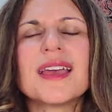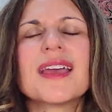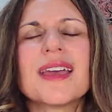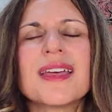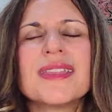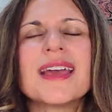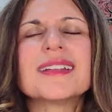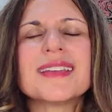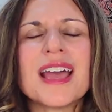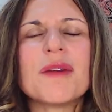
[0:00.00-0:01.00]
And that
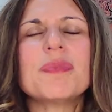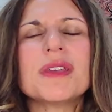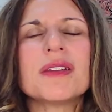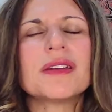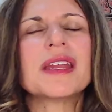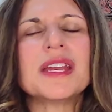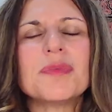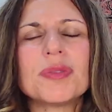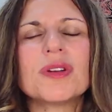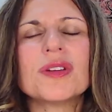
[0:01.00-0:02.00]
tapping on any
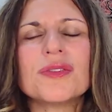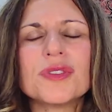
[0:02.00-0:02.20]
part of your